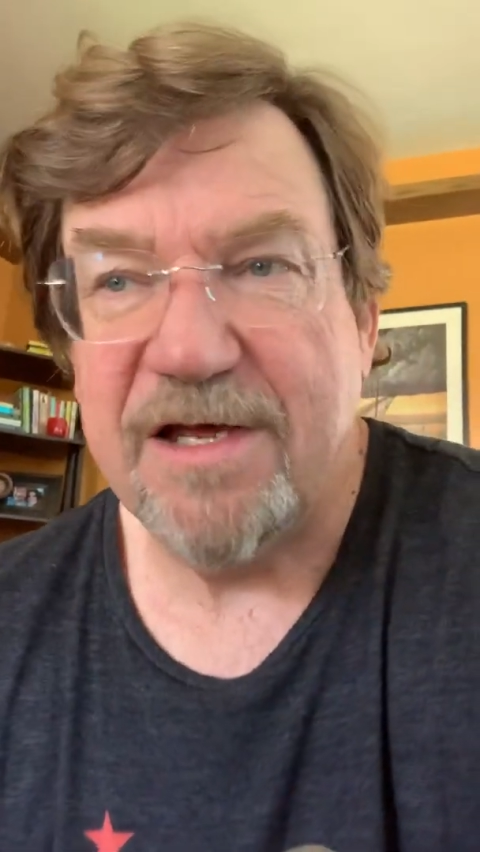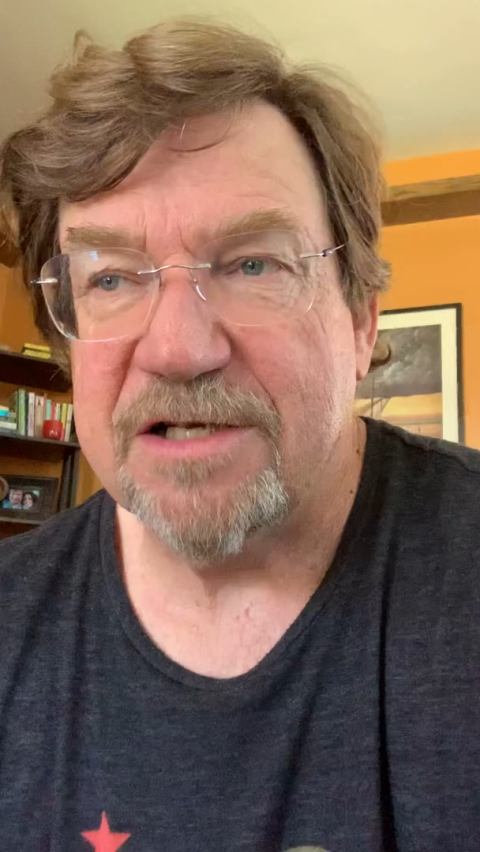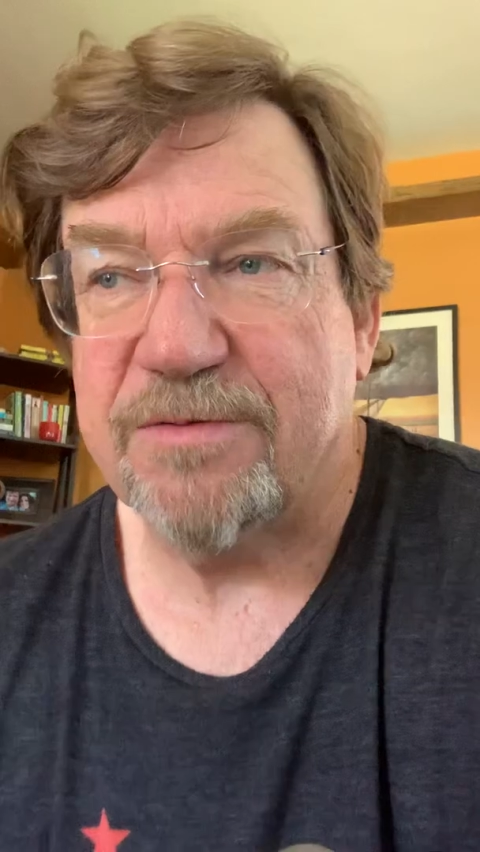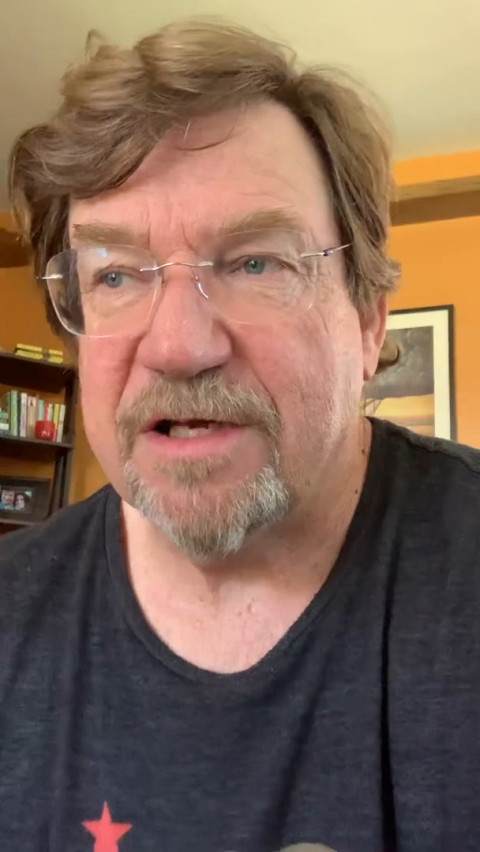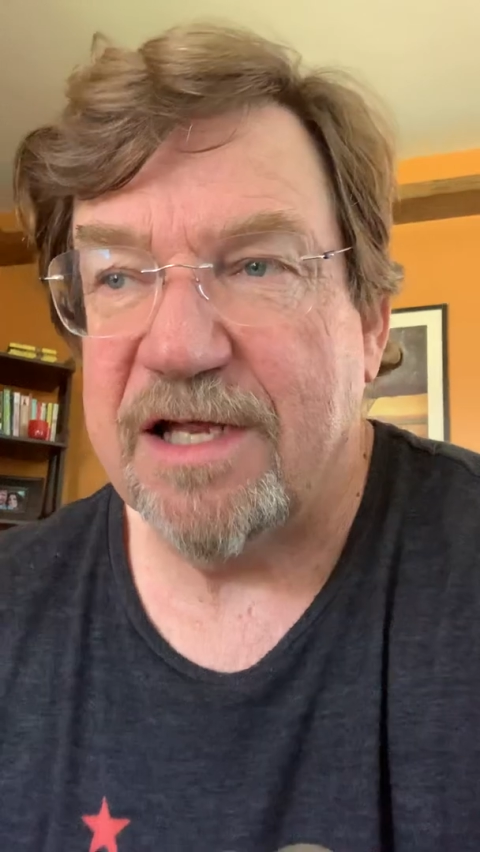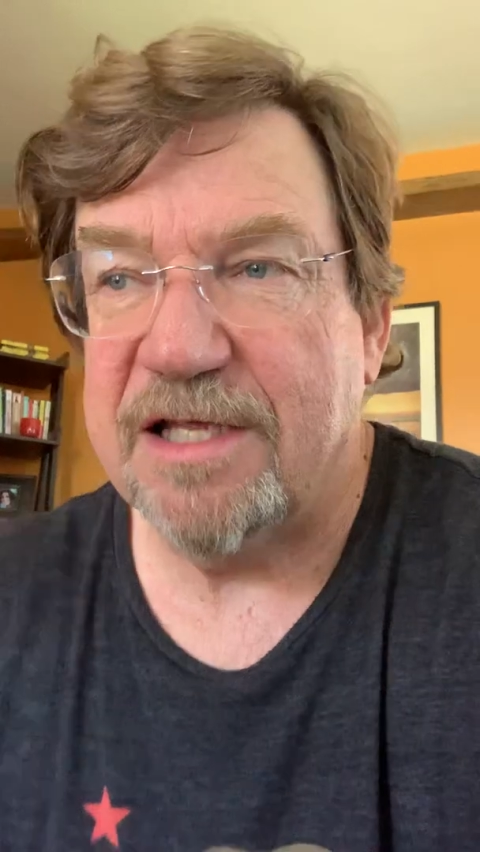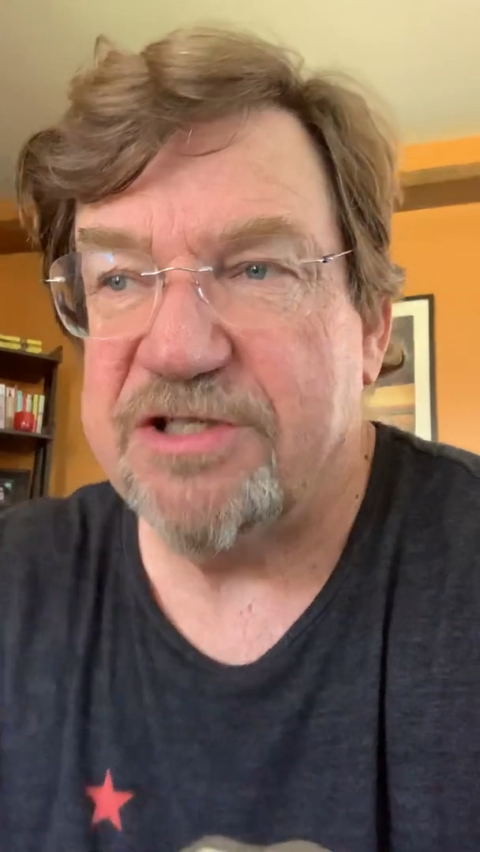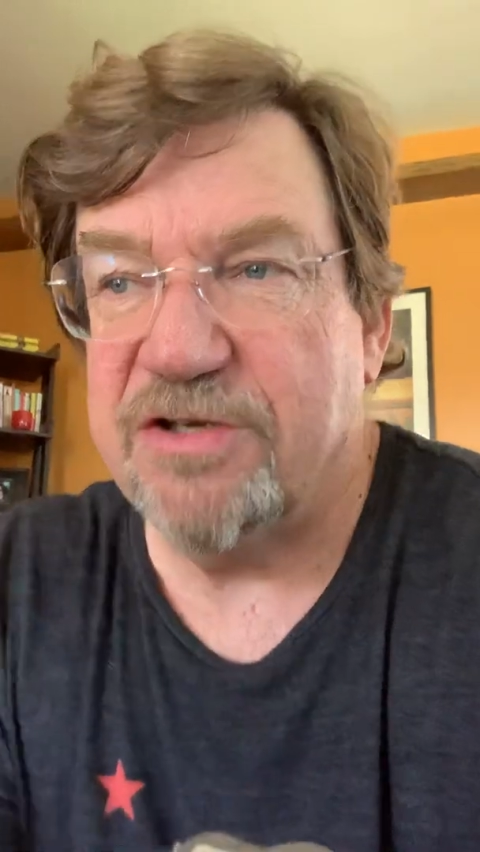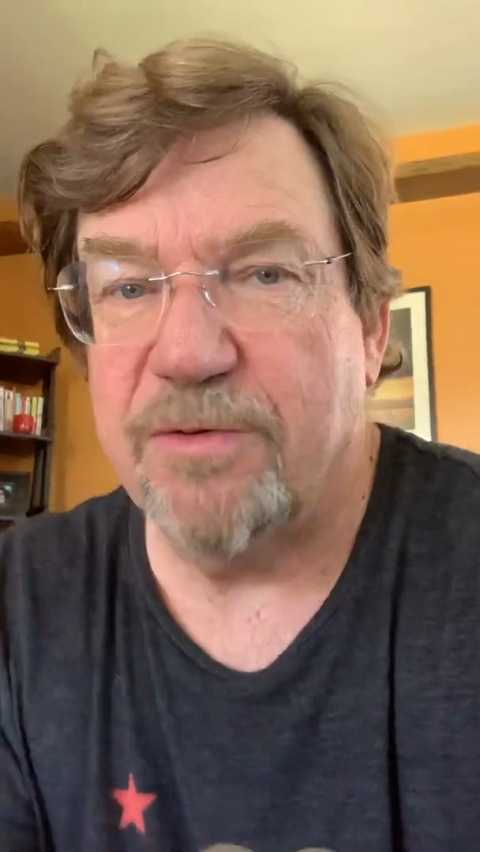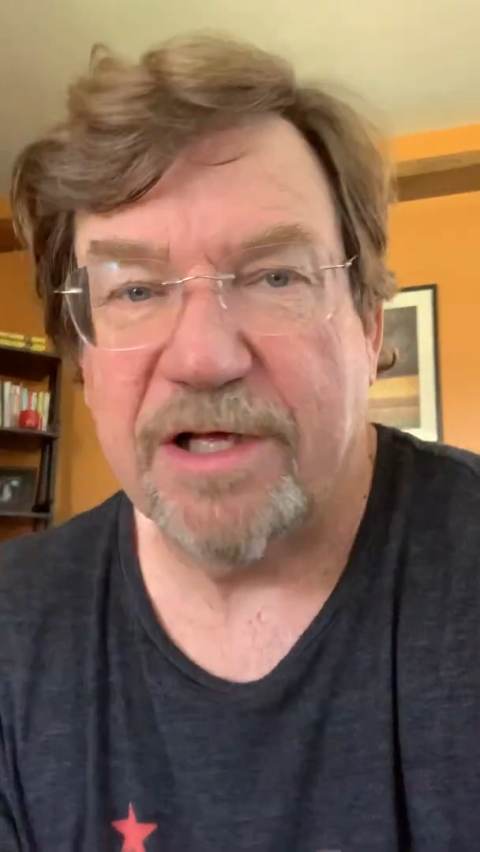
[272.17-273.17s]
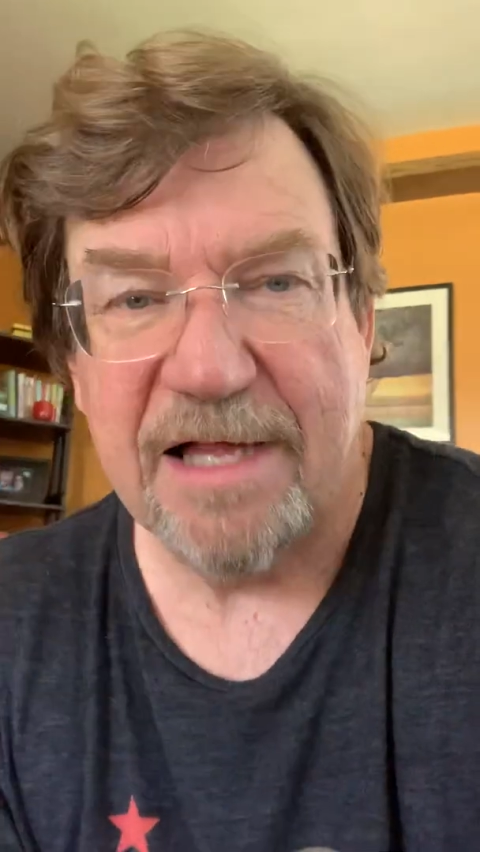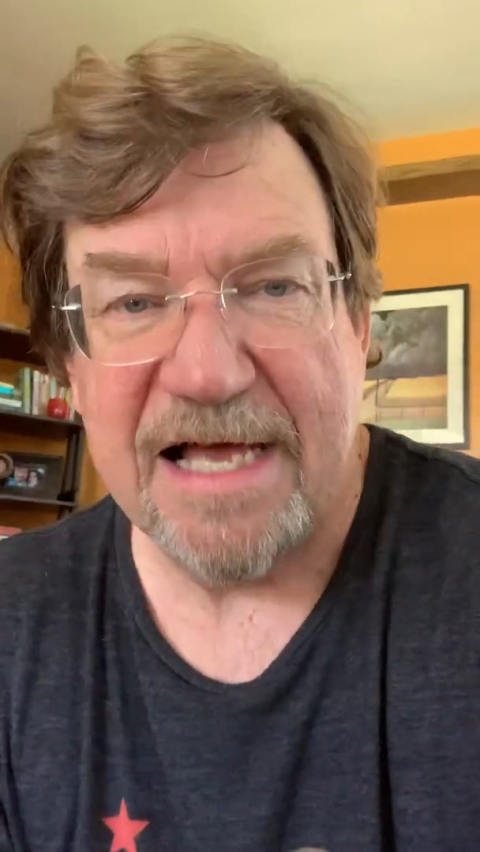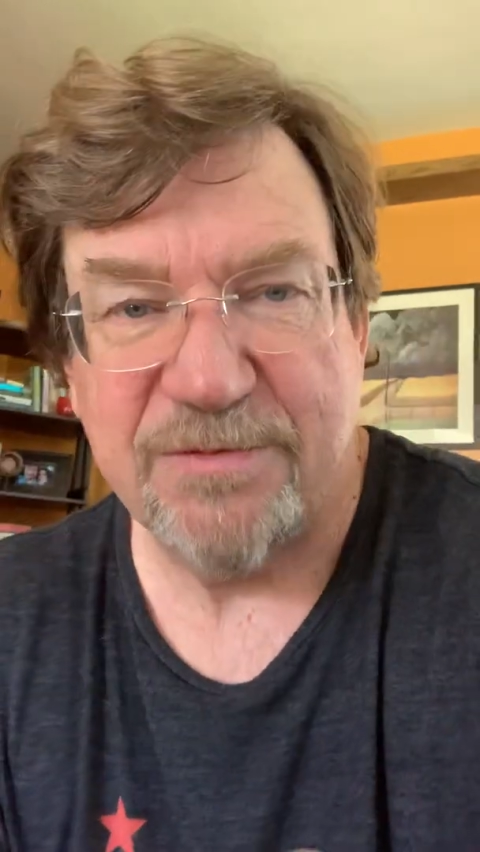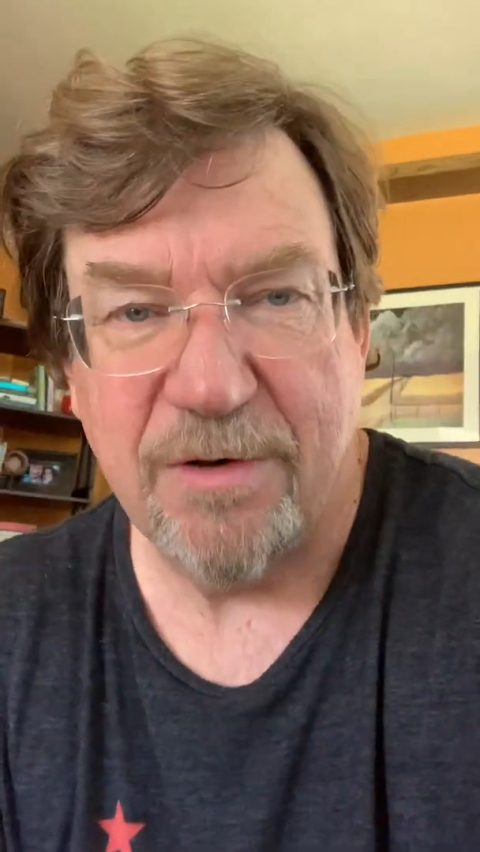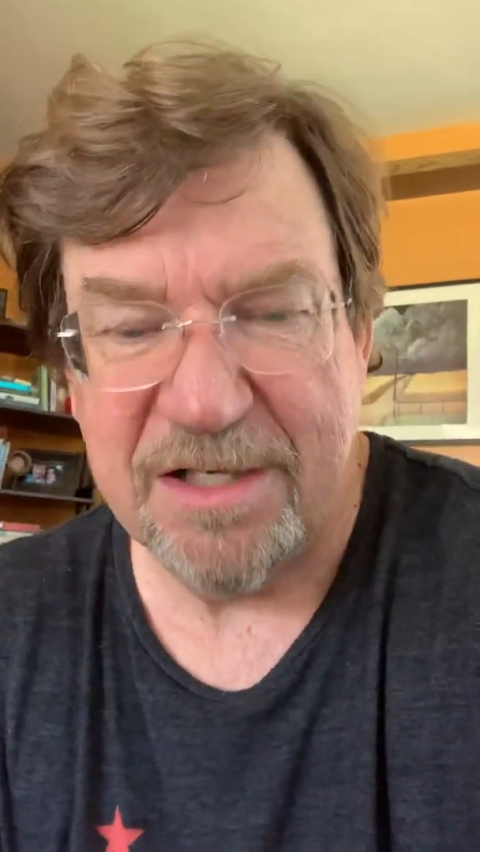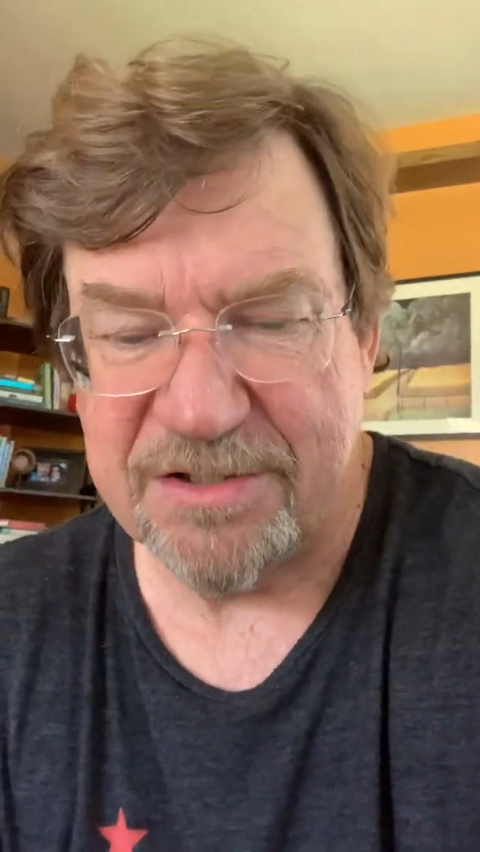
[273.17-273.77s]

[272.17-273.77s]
I just want to kind of let you know where the class was